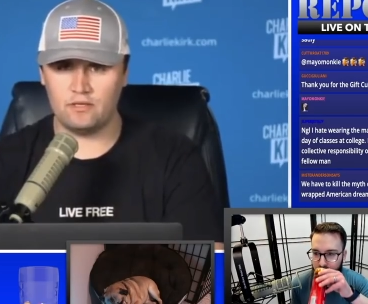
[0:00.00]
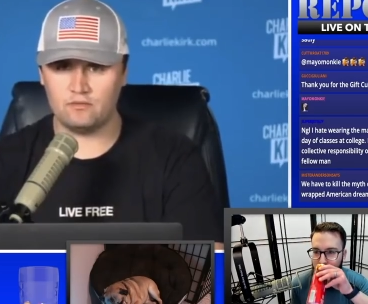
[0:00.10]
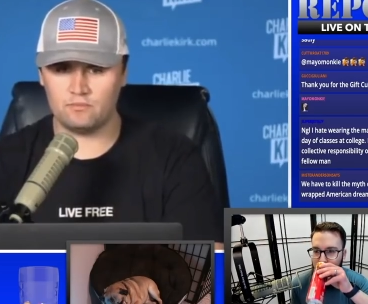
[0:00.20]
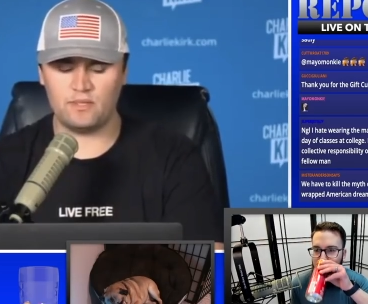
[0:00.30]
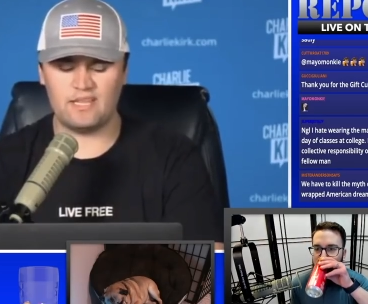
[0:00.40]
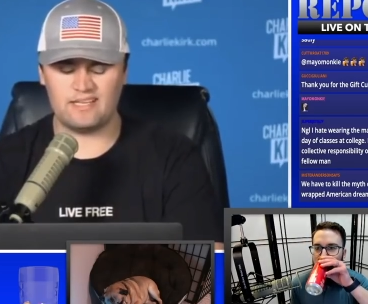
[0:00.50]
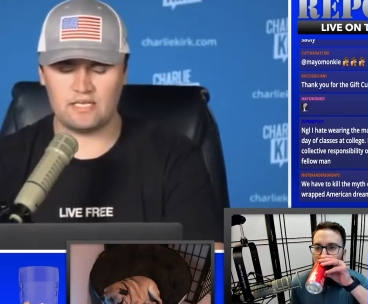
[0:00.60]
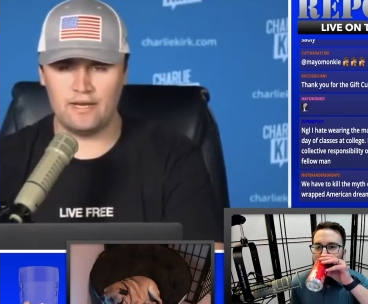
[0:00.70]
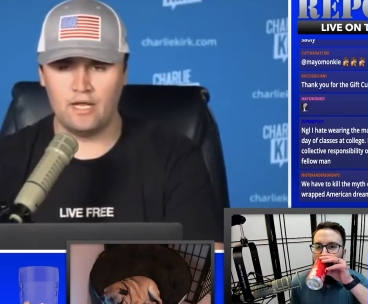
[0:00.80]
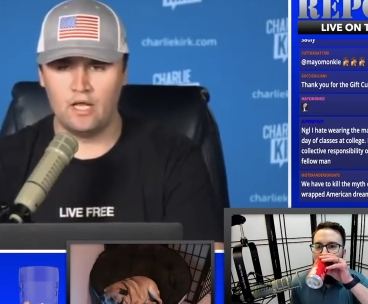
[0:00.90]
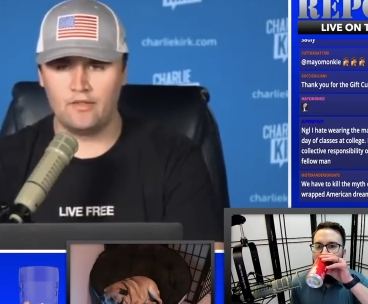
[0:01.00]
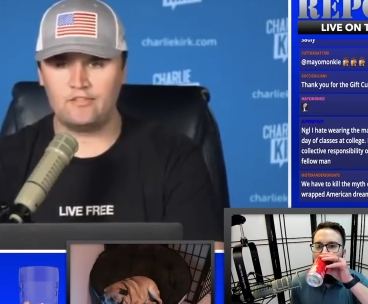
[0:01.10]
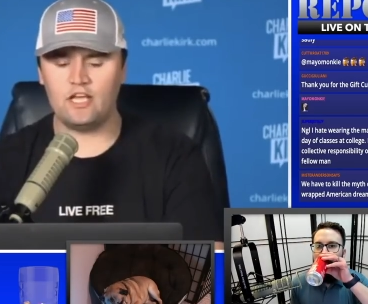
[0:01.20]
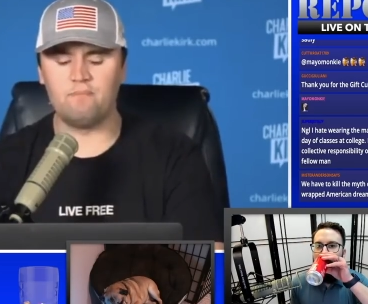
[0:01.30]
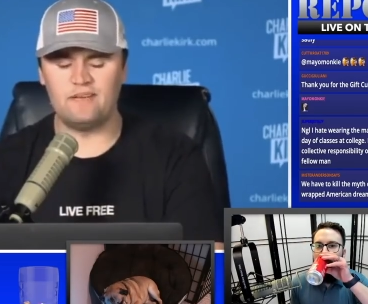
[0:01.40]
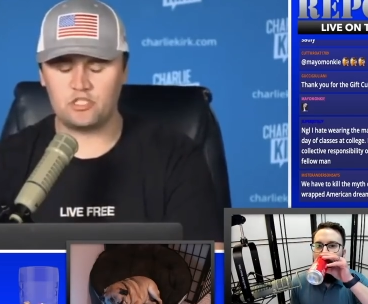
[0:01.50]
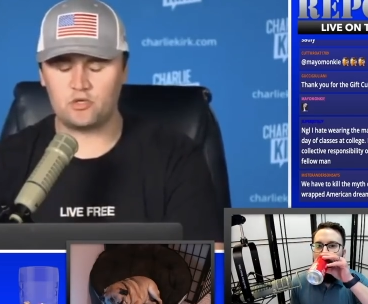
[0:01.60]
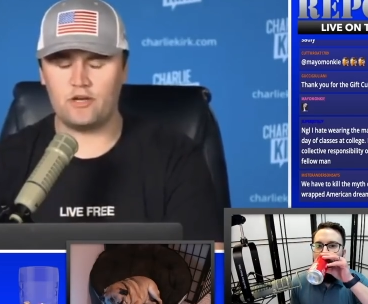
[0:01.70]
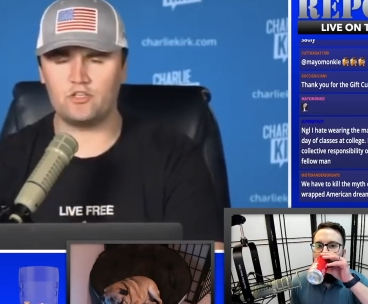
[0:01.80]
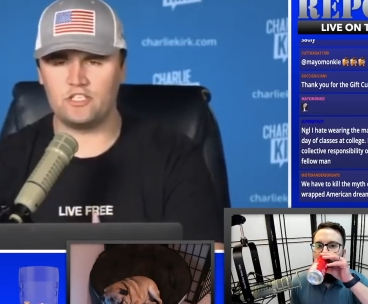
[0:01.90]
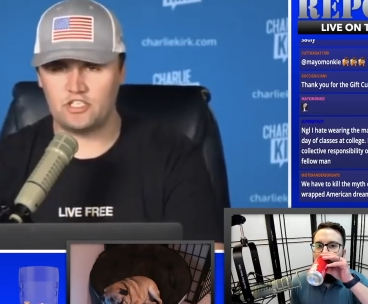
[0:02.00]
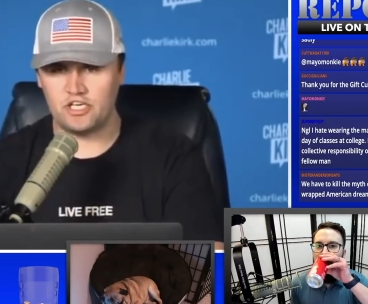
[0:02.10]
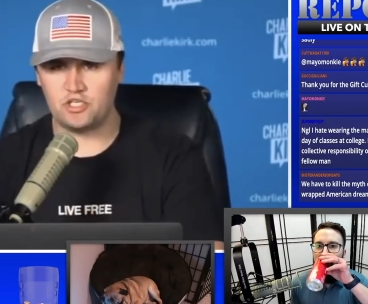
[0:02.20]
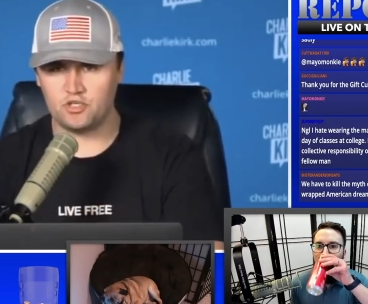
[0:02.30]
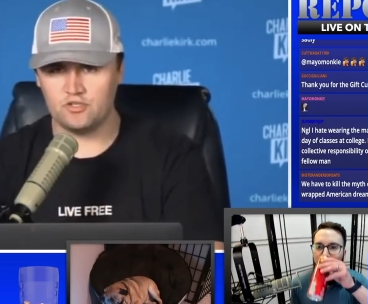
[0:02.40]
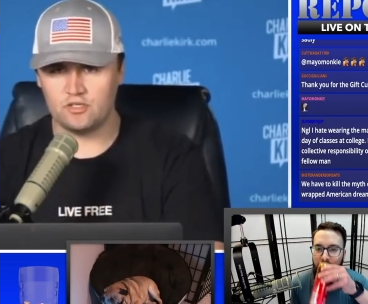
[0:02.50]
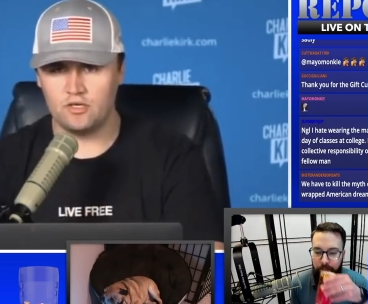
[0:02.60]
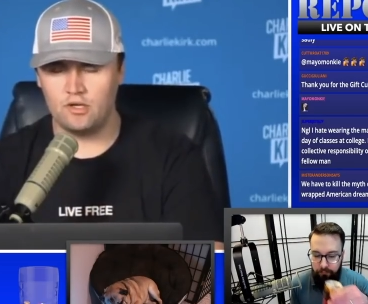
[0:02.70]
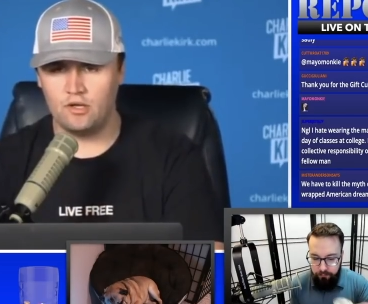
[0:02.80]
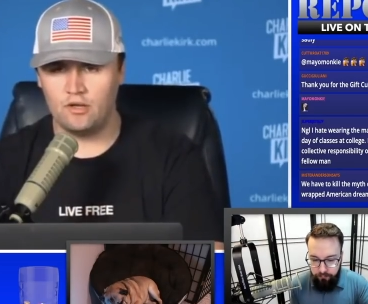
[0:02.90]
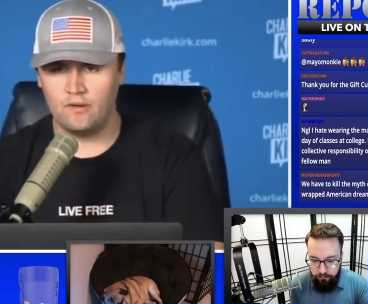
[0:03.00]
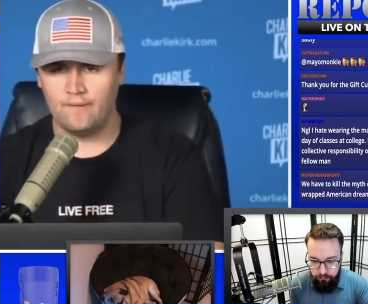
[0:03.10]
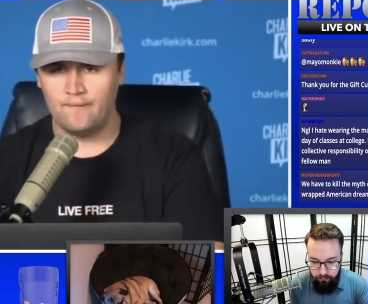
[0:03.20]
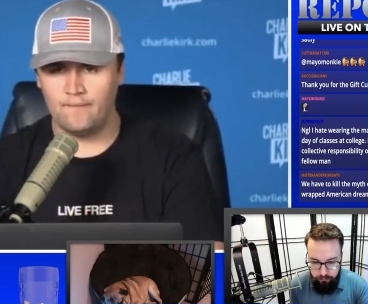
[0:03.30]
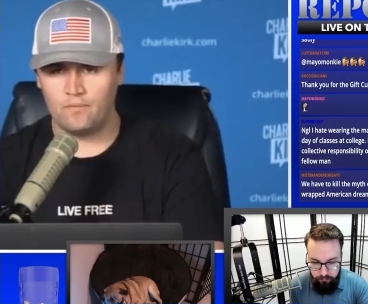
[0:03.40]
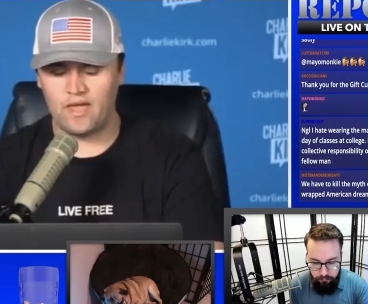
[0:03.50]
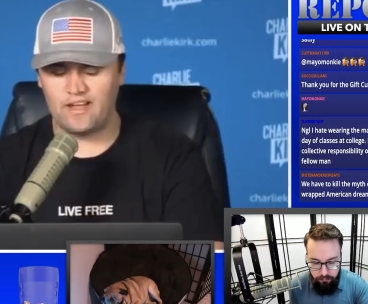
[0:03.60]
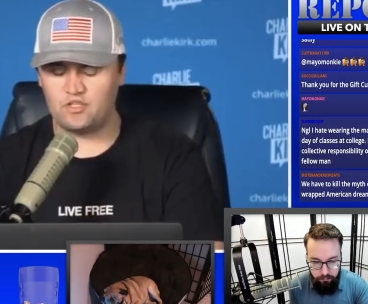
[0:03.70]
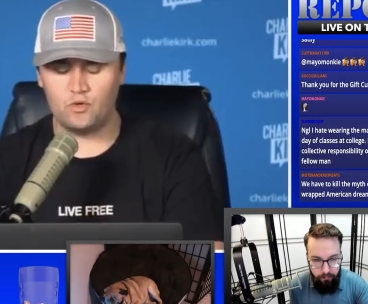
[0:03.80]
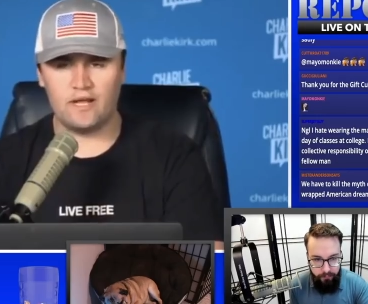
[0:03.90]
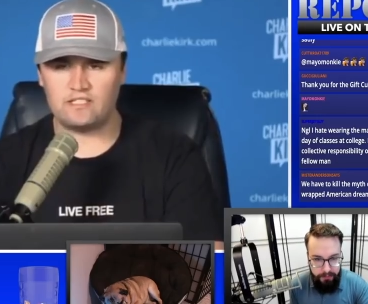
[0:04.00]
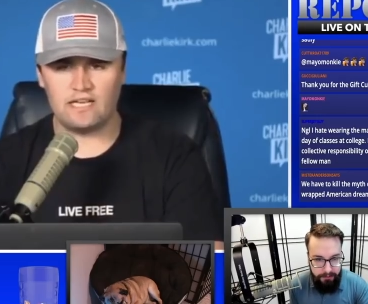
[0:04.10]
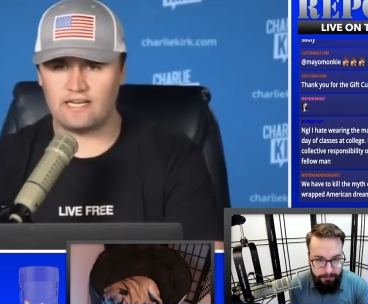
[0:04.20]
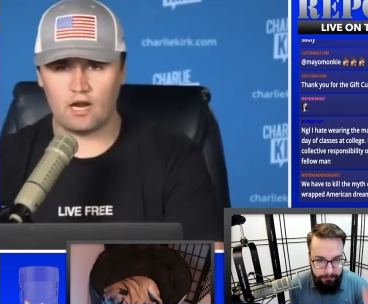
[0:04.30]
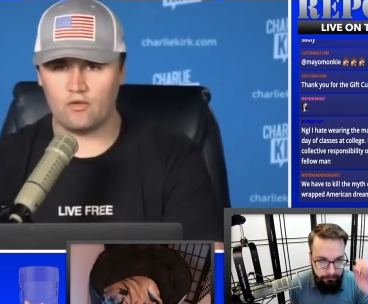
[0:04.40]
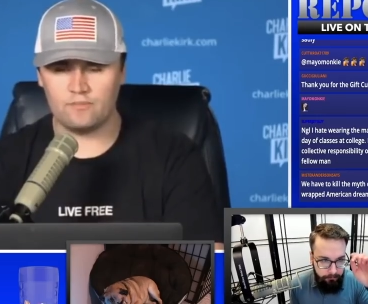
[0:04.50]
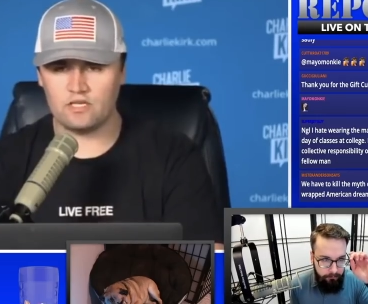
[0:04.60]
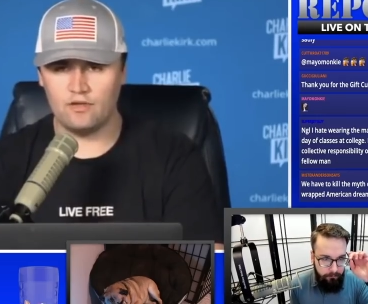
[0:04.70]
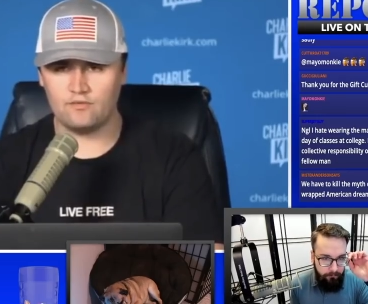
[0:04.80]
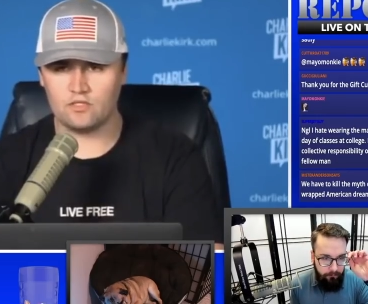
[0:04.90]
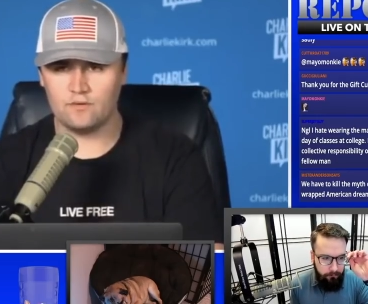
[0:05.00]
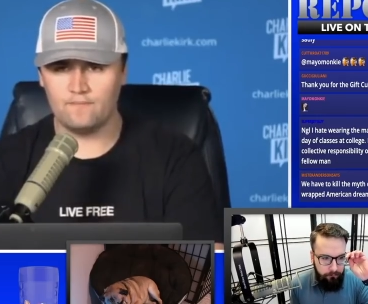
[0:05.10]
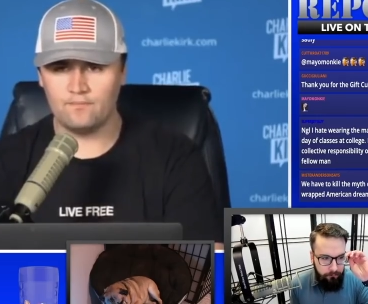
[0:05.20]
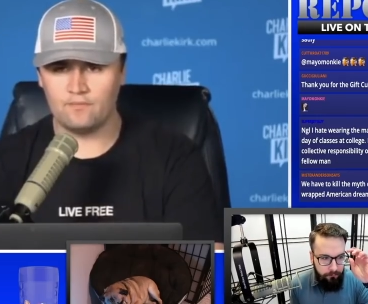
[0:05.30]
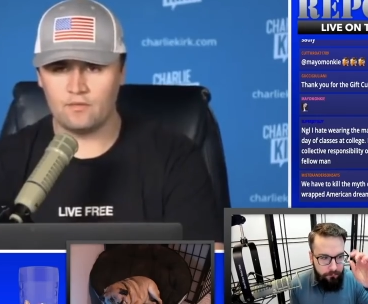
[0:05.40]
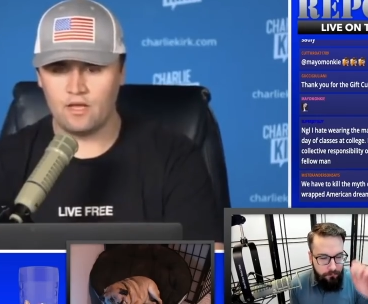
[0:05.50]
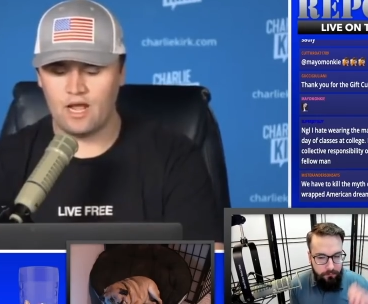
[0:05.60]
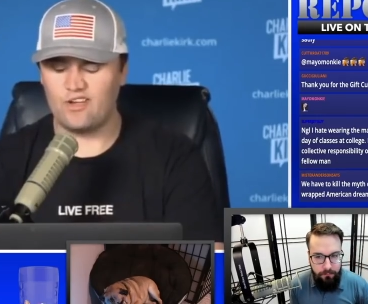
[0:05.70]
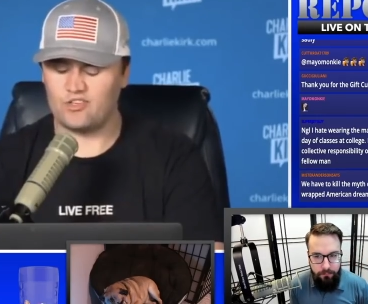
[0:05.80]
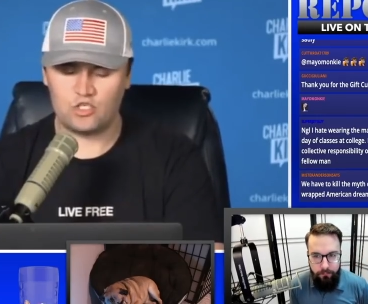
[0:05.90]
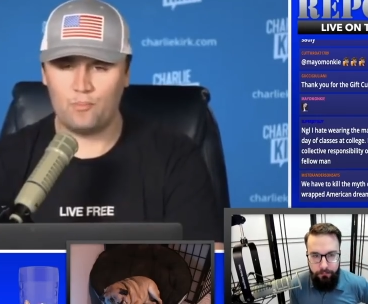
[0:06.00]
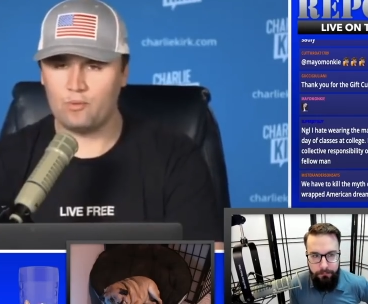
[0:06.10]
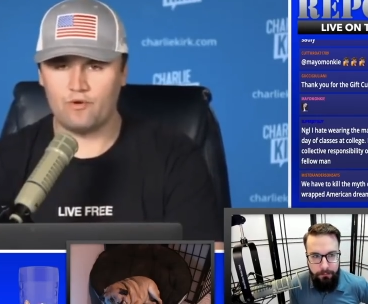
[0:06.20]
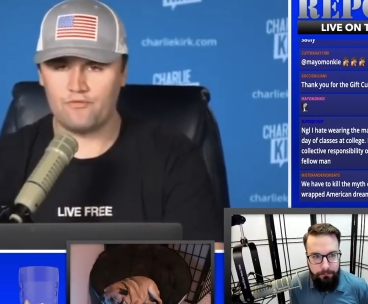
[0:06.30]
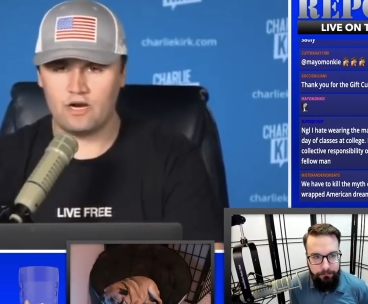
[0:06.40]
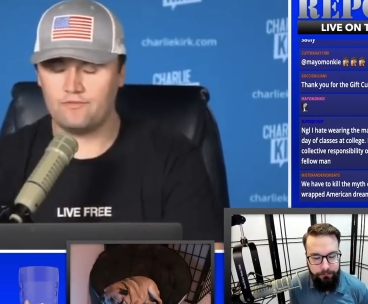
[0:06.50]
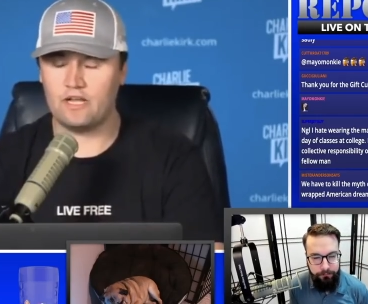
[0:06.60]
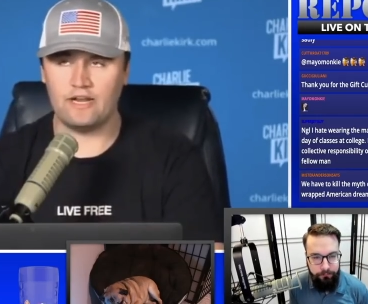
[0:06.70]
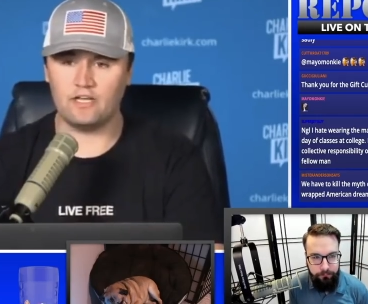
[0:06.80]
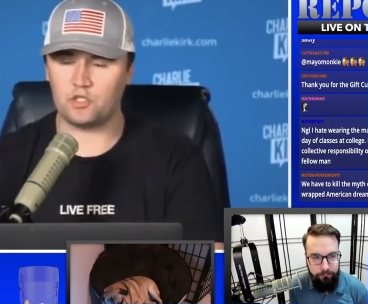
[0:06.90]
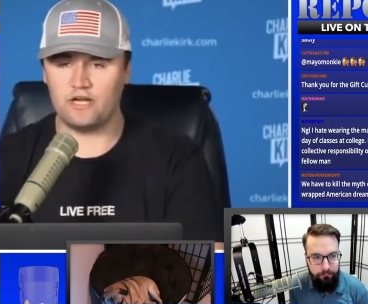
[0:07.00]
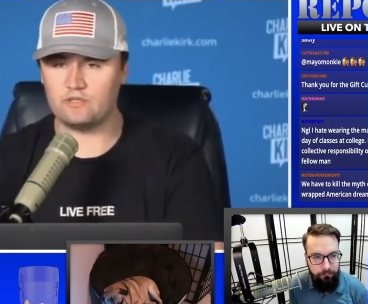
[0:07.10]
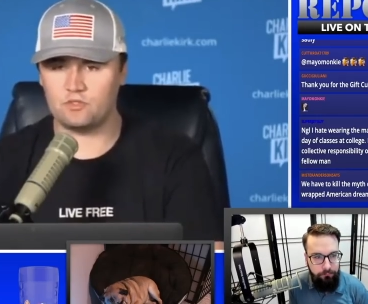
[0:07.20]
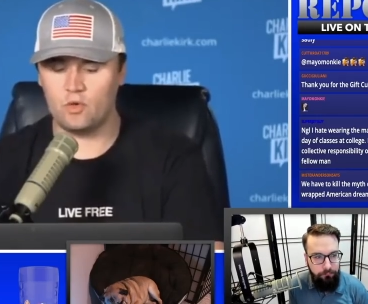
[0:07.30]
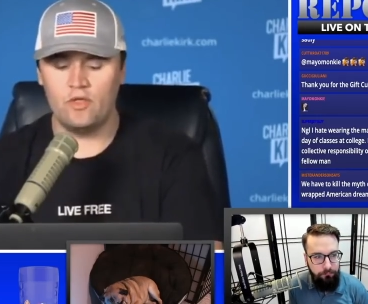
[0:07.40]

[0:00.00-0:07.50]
Speaker 1: Let me put that aside. Let's say administrators and teachers that do not take care of themselves and they're super afraid of getting a trans.